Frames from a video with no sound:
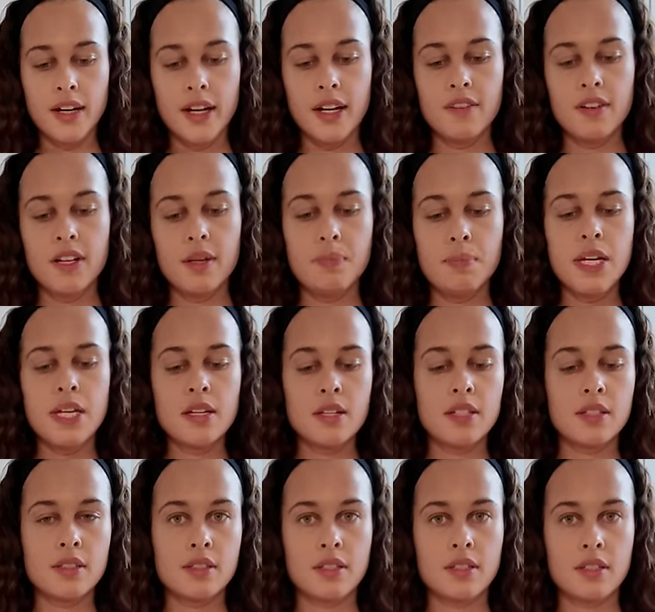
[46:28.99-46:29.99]
Give it a
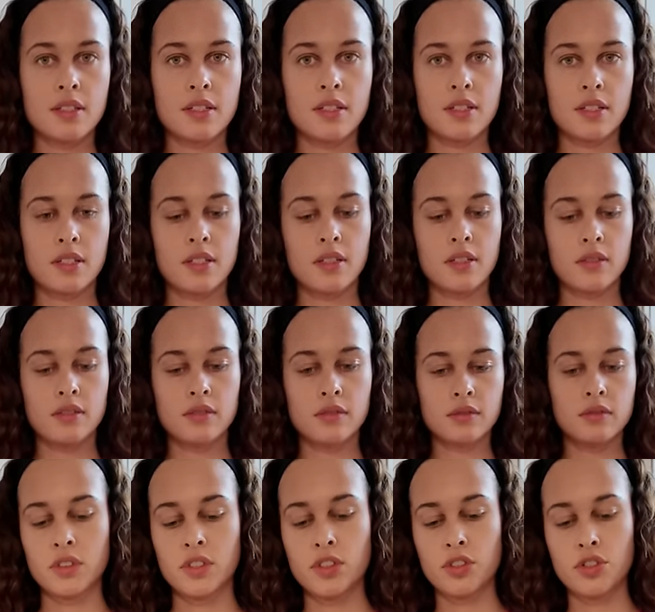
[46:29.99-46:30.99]
mix.
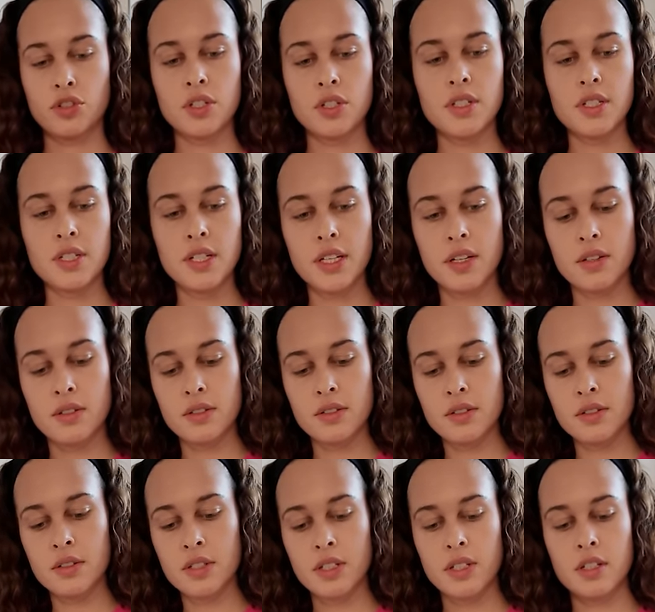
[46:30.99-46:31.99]
Drizzle it
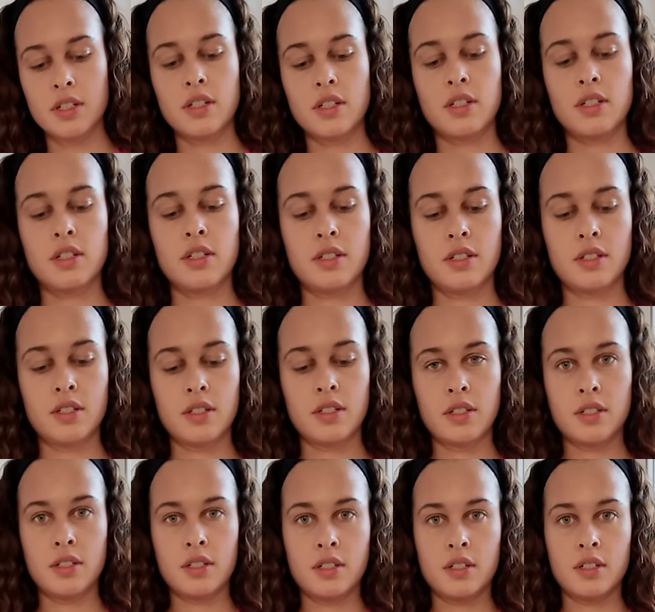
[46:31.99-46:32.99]
onto the
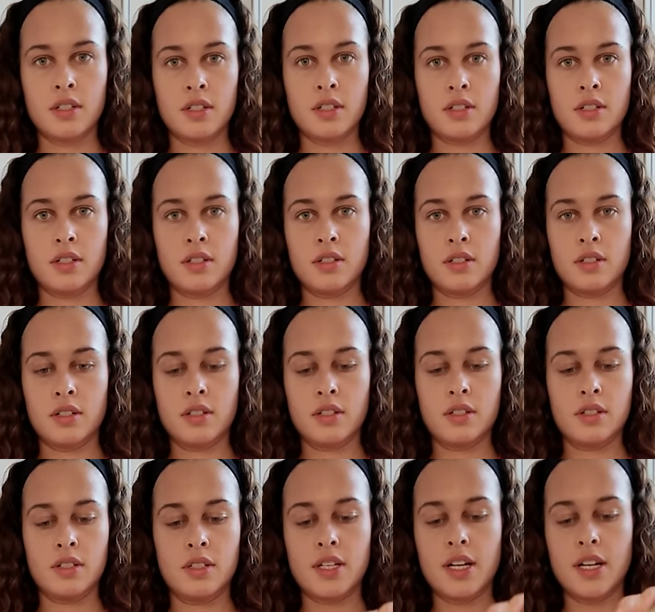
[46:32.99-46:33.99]

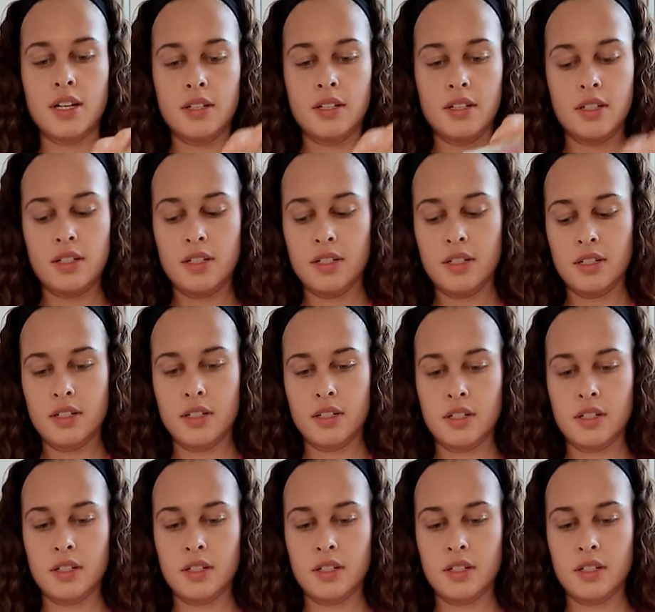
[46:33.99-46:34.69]
salad.